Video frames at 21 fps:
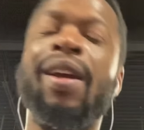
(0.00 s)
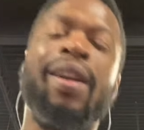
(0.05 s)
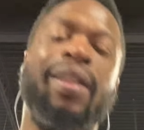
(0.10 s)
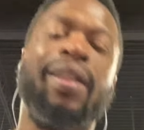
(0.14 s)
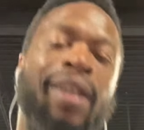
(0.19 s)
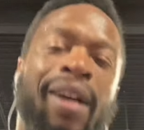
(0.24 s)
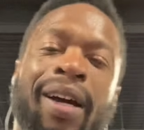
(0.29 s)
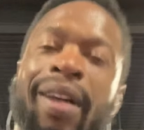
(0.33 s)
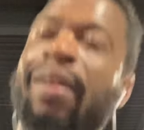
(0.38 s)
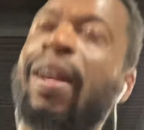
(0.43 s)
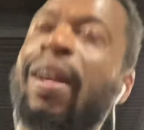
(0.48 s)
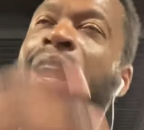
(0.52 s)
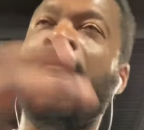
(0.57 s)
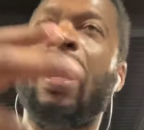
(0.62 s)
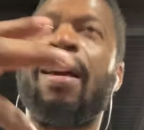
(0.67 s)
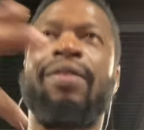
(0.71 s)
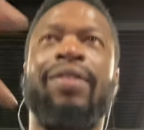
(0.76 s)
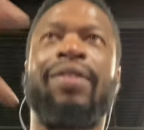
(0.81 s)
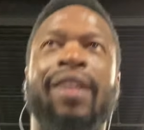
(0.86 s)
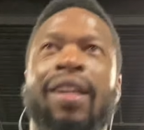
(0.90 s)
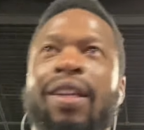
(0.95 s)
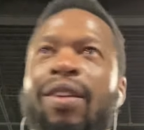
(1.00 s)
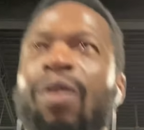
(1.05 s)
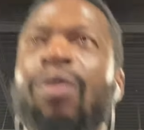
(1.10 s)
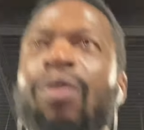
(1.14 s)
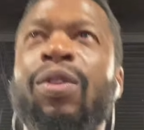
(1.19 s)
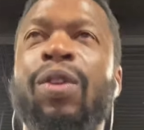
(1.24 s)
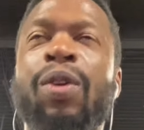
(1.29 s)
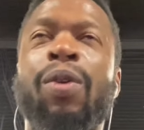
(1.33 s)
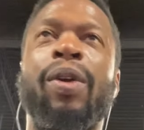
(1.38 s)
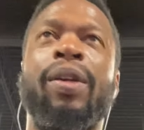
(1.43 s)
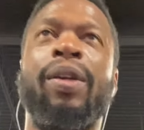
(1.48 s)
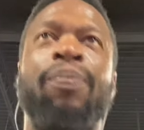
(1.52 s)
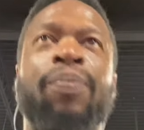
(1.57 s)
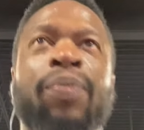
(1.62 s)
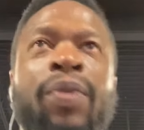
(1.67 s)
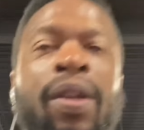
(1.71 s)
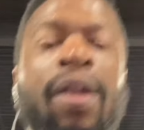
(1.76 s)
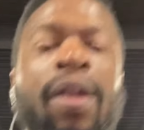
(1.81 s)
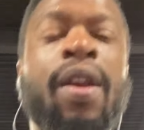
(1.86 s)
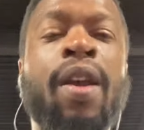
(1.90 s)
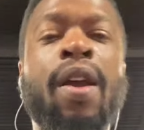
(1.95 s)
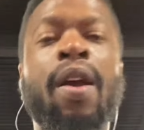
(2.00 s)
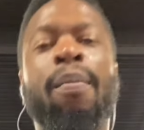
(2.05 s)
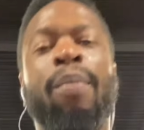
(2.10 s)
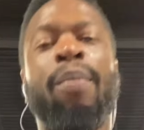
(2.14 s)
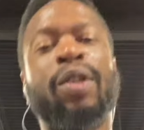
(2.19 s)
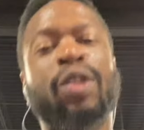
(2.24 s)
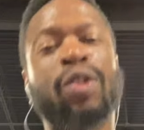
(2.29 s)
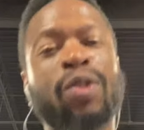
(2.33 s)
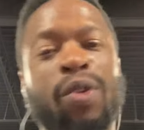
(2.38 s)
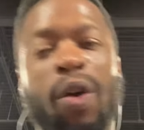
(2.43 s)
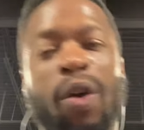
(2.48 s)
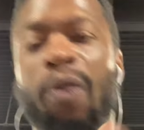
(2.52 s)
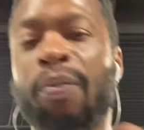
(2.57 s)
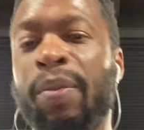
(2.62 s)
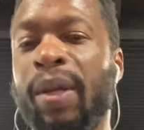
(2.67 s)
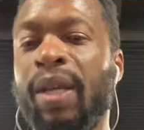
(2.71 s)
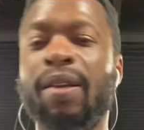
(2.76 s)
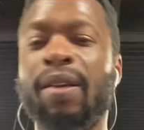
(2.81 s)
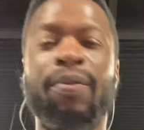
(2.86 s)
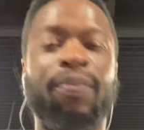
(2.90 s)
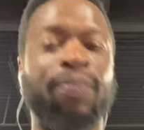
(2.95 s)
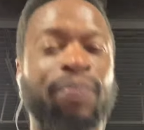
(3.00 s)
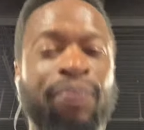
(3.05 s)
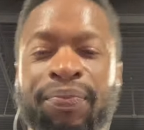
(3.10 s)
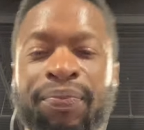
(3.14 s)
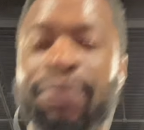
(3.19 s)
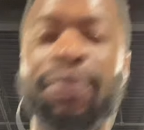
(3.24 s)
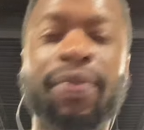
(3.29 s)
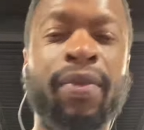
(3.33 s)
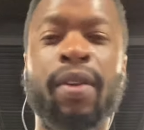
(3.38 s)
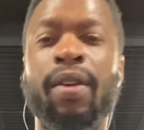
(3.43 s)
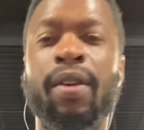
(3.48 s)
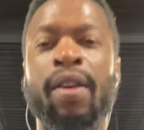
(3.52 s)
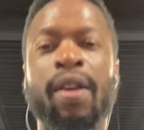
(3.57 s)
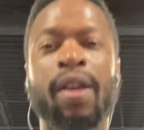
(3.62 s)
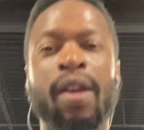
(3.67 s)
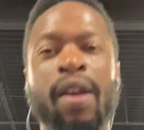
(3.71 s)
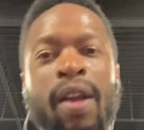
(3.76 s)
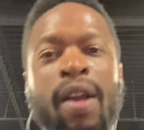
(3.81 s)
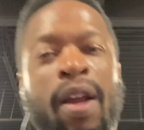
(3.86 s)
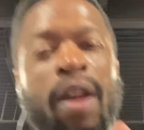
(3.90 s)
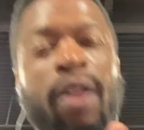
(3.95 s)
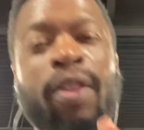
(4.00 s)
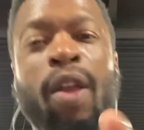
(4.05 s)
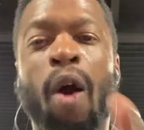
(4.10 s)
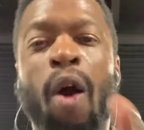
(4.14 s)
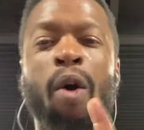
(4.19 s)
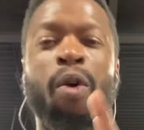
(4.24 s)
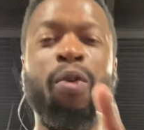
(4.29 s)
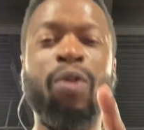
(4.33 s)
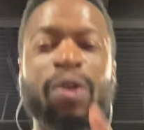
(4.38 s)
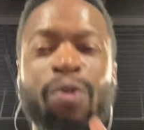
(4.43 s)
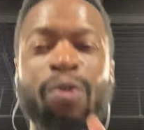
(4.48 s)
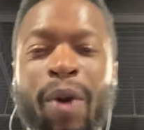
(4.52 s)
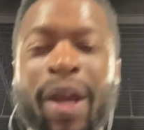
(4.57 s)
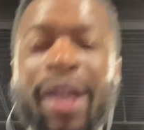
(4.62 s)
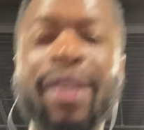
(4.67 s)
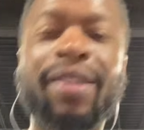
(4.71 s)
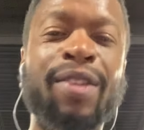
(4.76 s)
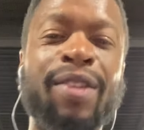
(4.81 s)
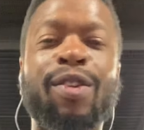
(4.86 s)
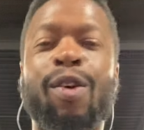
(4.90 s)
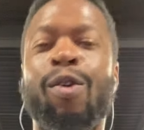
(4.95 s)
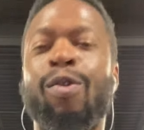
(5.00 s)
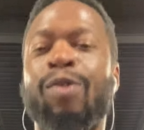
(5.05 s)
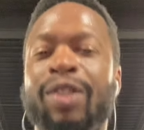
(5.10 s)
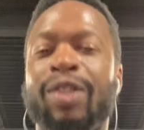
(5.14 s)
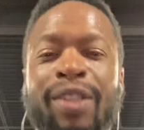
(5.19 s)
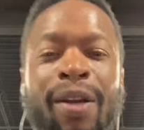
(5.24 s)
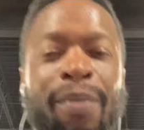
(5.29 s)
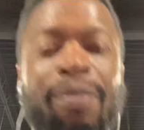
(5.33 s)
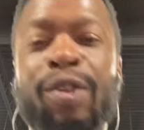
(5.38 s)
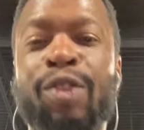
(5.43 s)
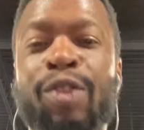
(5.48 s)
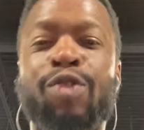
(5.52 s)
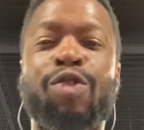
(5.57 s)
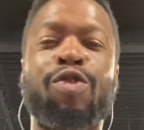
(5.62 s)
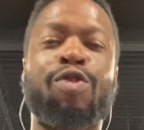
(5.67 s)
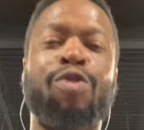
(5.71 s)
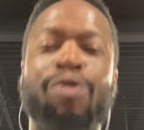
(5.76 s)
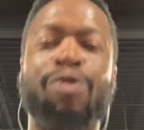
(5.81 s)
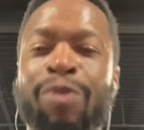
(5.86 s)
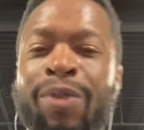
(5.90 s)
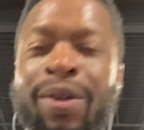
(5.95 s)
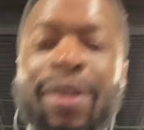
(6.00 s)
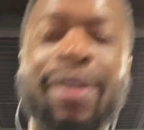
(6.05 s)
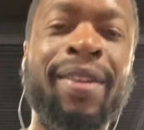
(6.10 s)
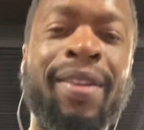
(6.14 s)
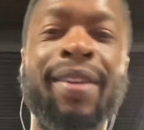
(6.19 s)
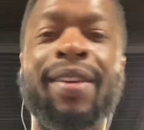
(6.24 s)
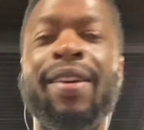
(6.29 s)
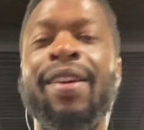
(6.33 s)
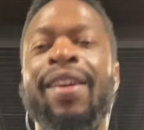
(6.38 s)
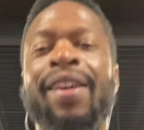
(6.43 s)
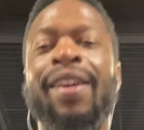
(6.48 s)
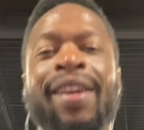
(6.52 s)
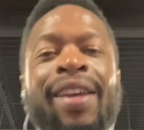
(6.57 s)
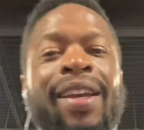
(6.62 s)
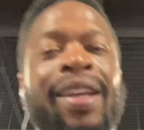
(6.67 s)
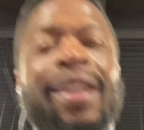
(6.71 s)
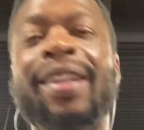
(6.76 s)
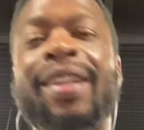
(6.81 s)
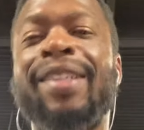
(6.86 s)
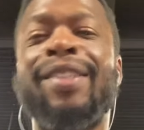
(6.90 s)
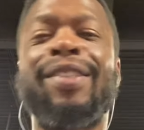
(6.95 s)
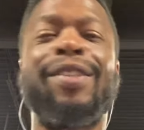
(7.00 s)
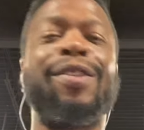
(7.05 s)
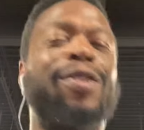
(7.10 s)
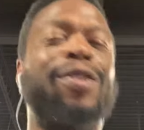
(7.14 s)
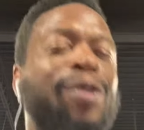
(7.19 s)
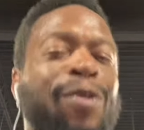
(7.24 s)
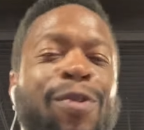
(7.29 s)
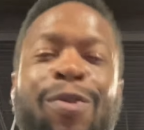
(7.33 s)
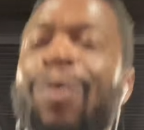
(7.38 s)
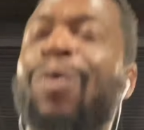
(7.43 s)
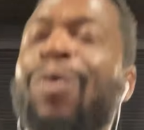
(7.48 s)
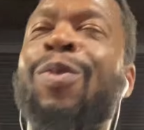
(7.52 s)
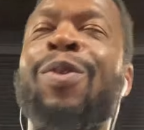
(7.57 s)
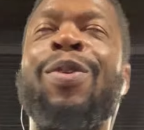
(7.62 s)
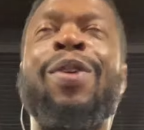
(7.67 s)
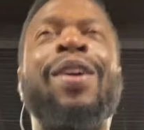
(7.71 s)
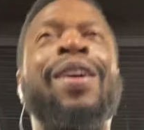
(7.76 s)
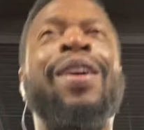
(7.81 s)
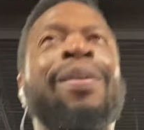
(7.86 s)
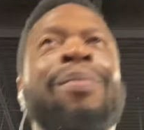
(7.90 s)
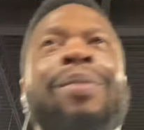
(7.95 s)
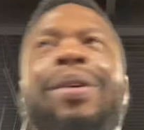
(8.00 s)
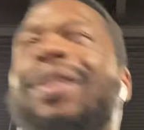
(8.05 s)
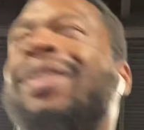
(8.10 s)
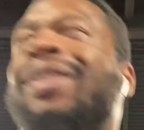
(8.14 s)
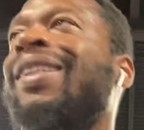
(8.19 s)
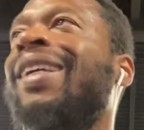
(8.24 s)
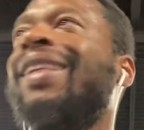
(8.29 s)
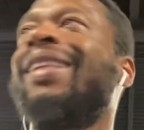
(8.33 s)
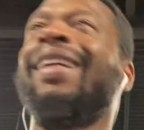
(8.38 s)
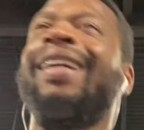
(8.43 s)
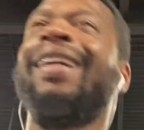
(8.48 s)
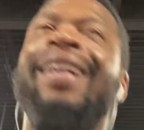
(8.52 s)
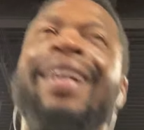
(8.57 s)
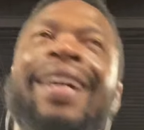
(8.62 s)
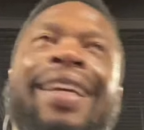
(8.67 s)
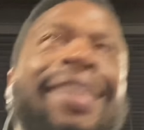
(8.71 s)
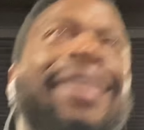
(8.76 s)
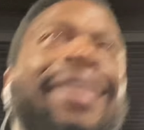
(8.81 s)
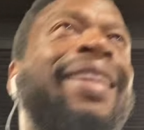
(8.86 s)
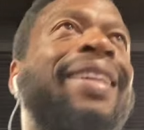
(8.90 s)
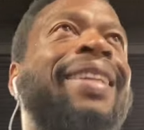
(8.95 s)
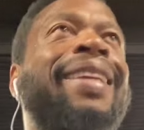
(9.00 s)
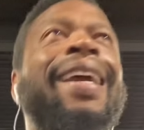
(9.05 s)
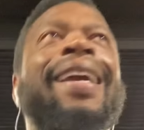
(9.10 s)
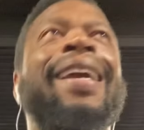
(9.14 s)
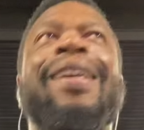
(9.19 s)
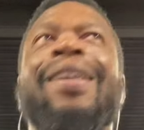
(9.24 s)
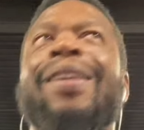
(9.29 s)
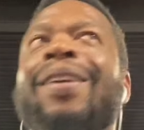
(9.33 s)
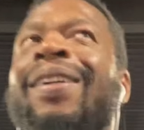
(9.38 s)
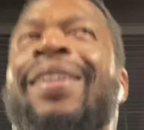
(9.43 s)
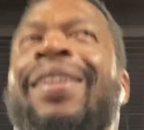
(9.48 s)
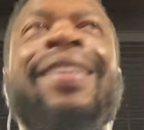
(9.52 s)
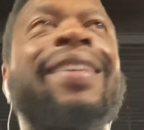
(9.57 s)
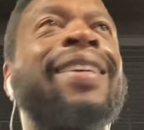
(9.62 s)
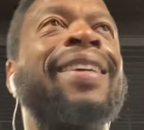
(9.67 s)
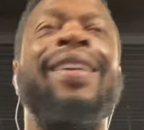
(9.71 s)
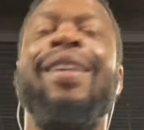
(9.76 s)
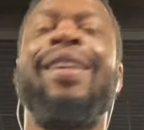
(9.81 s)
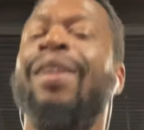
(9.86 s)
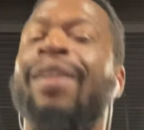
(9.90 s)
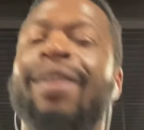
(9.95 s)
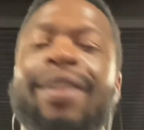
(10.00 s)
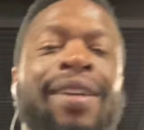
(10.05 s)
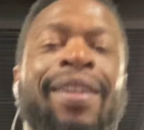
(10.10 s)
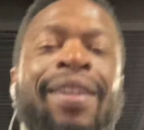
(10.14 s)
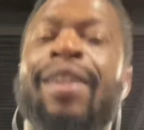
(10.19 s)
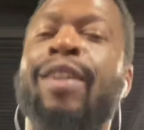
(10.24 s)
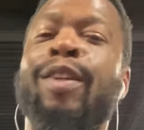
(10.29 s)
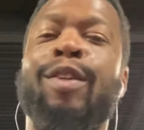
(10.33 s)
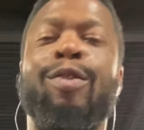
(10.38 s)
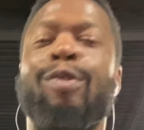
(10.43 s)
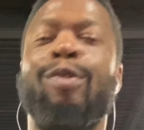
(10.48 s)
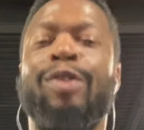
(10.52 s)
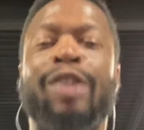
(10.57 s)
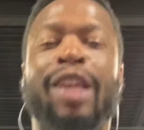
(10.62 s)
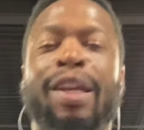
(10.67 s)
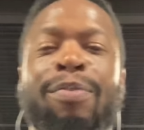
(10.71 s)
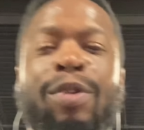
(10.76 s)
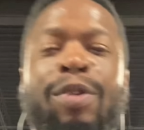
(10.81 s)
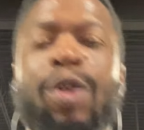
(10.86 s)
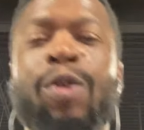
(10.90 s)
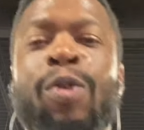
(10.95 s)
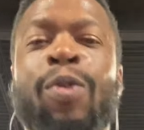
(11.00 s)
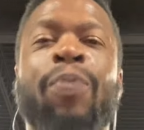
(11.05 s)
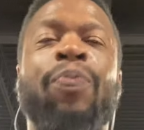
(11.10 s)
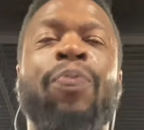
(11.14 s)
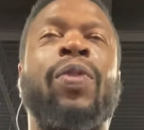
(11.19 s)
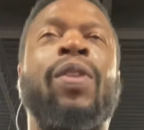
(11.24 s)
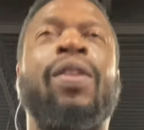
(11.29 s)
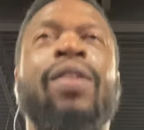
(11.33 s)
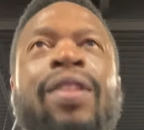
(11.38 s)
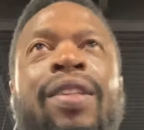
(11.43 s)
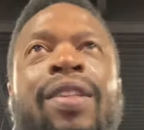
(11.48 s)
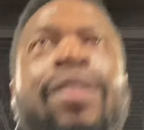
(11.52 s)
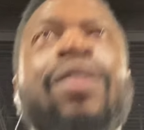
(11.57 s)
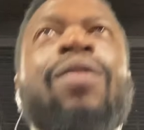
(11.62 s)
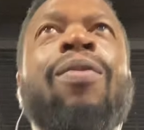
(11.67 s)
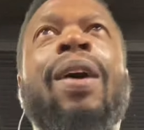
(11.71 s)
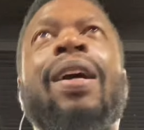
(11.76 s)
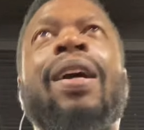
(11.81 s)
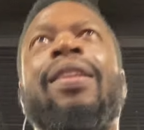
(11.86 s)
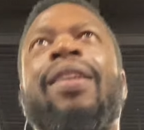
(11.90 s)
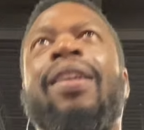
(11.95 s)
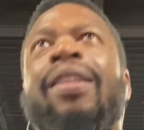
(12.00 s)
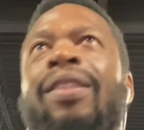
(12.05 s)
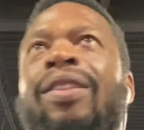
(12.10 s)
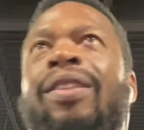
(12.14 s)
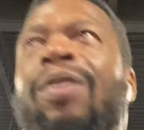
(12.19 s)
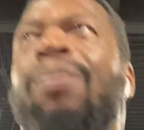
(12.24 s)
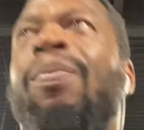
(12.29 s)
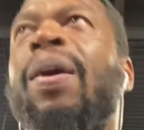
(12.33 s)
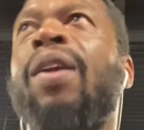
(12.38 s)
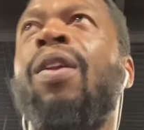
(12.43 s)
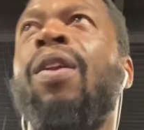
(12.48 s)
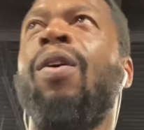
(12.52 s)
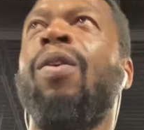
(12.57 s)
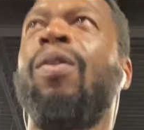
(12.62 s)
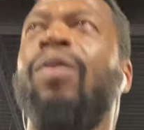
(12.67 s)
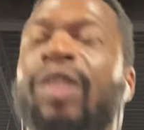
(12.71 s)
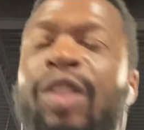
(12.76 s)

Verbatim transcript: the other half said don't do it. But you know me. The only way to know if something is true is to do. Because at the end of the day, you shape you. So I did the tomatoes,